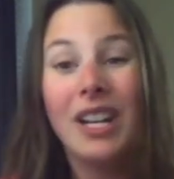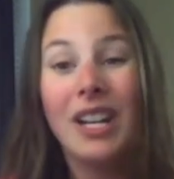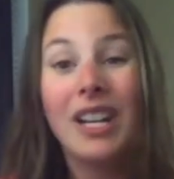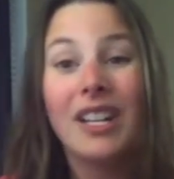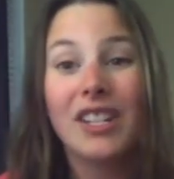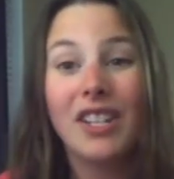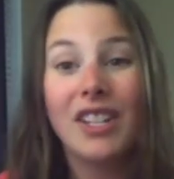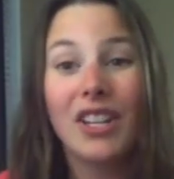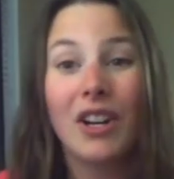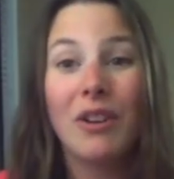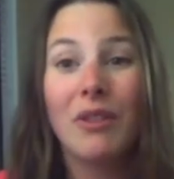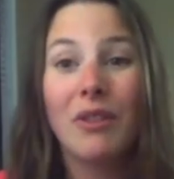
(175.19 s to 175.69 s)

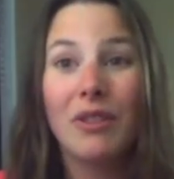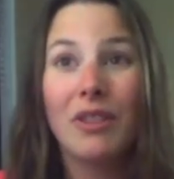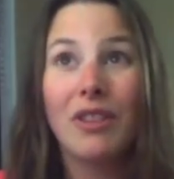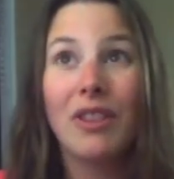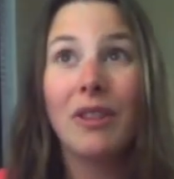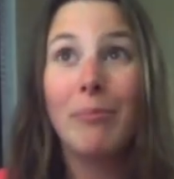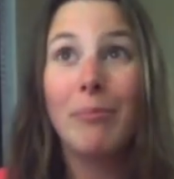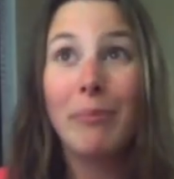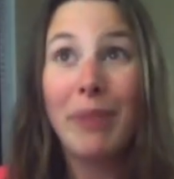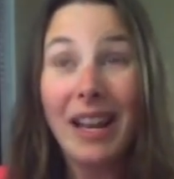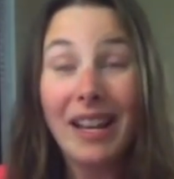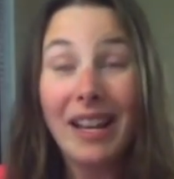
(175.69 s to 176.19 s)
So the
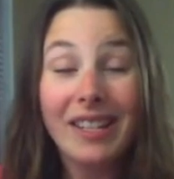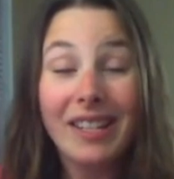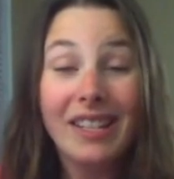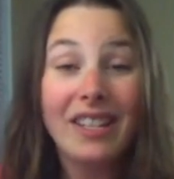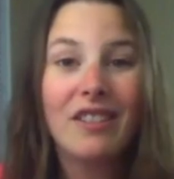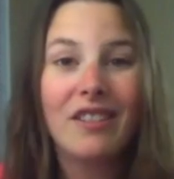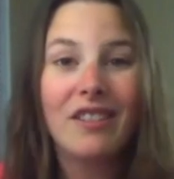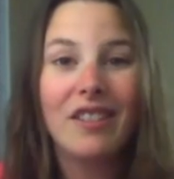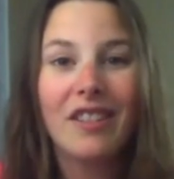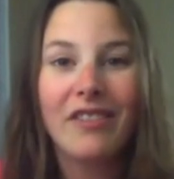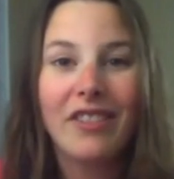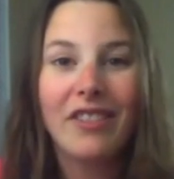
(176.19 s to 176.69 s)
best
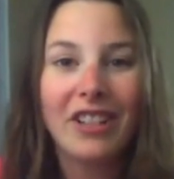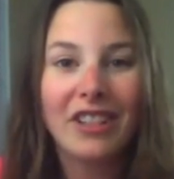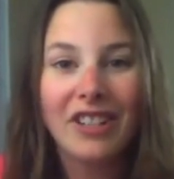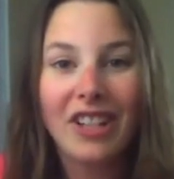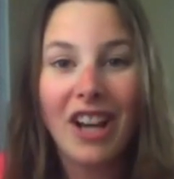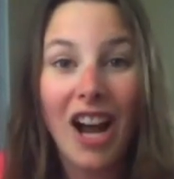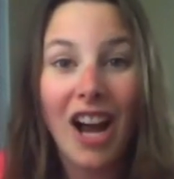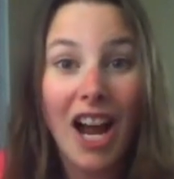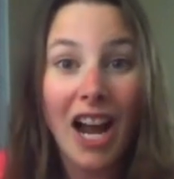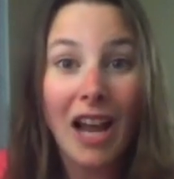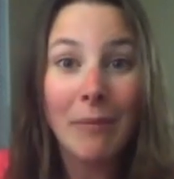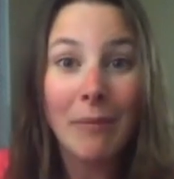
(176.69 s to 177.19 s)
use of your
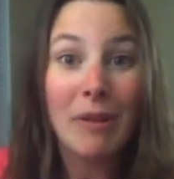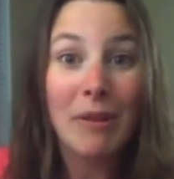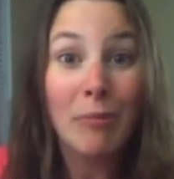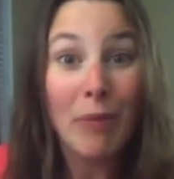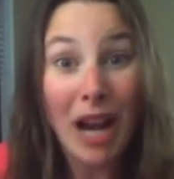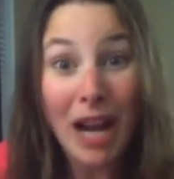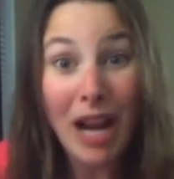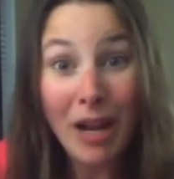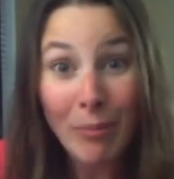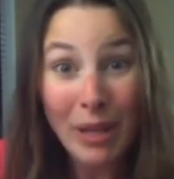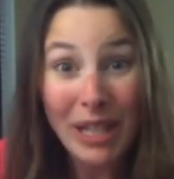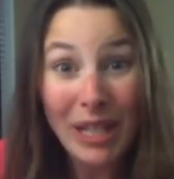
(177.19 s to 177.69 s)
time, in
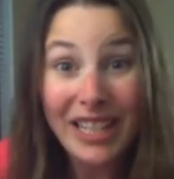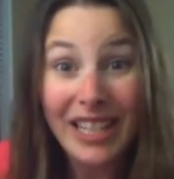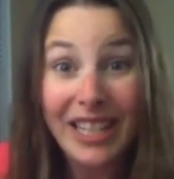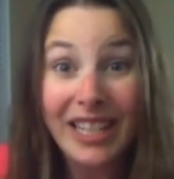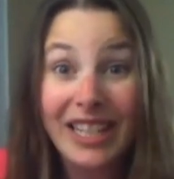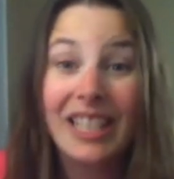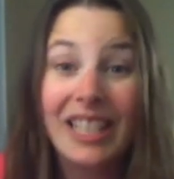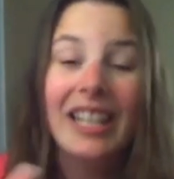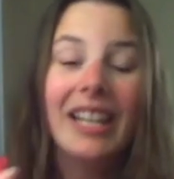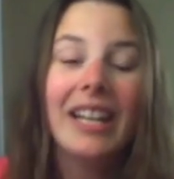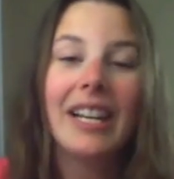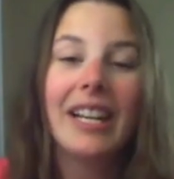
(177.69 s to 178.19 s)
my
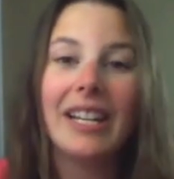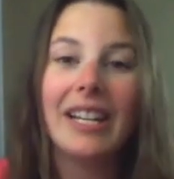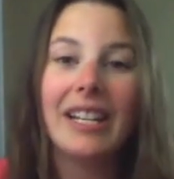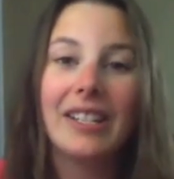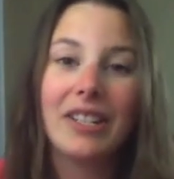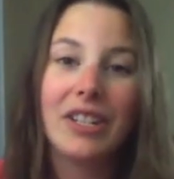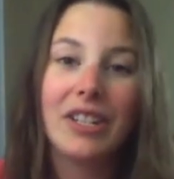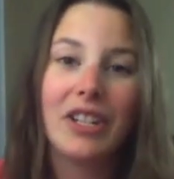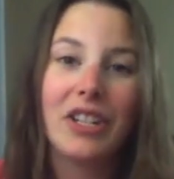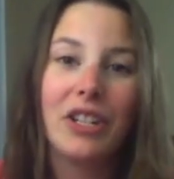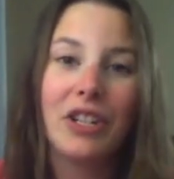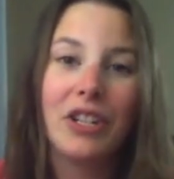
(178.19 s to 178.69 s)
opinion,
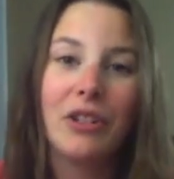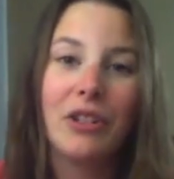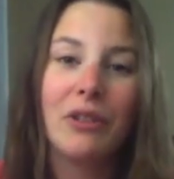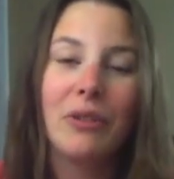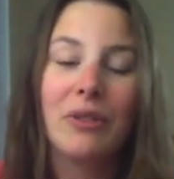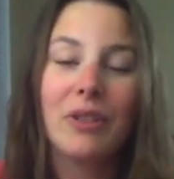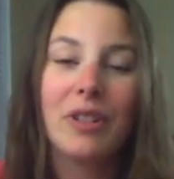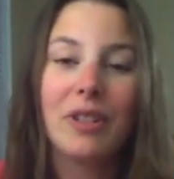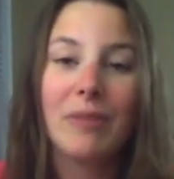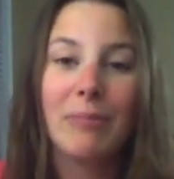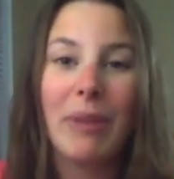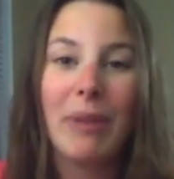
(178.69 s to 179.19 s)
is to
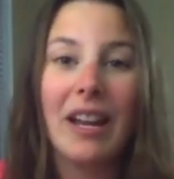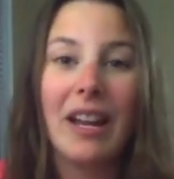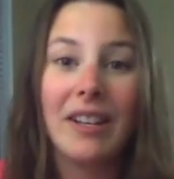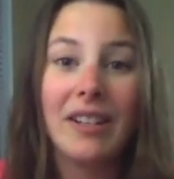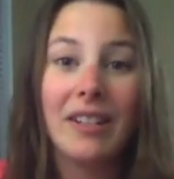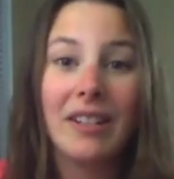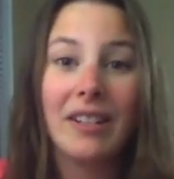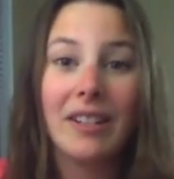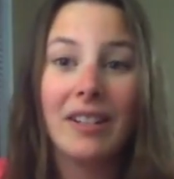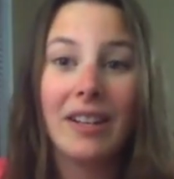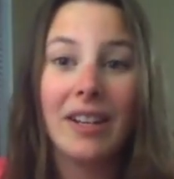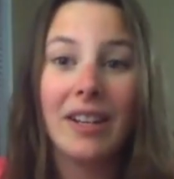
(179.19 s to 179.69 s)
spend
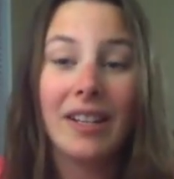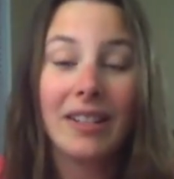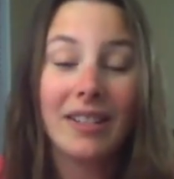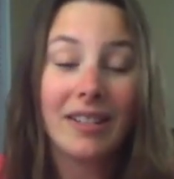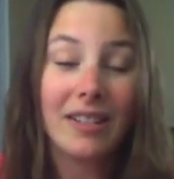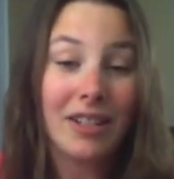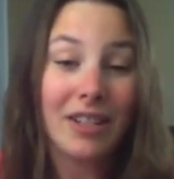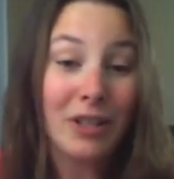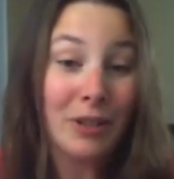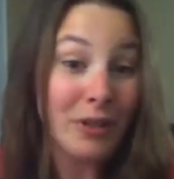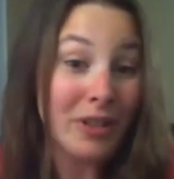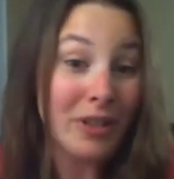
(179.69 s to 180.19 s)
it
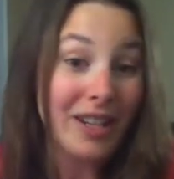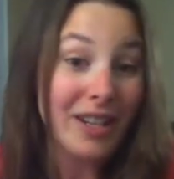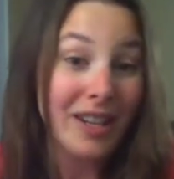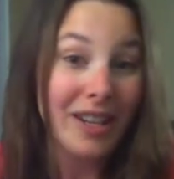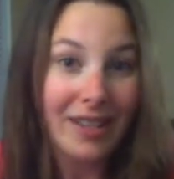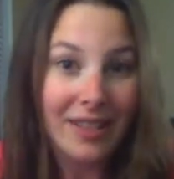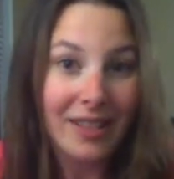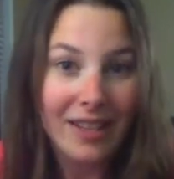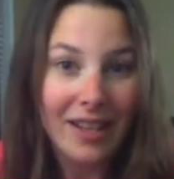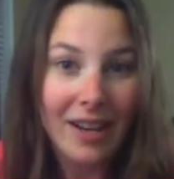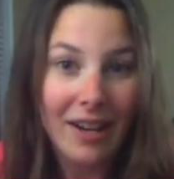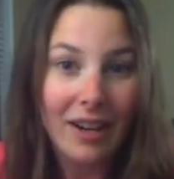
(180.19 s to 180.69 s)
using
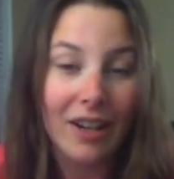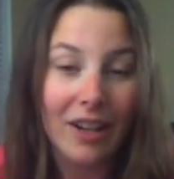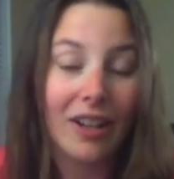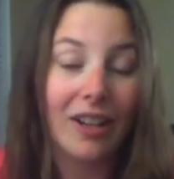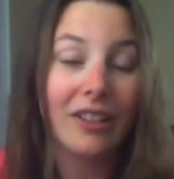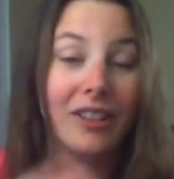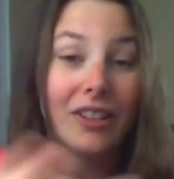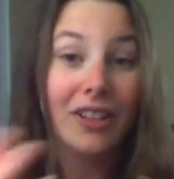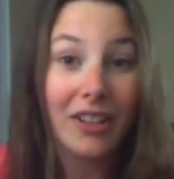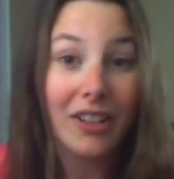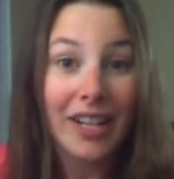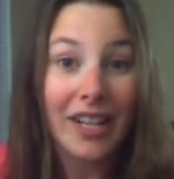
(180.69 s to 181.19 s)
Excel or
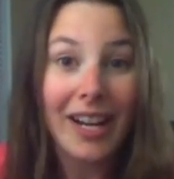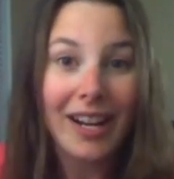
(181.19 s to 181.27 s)
learning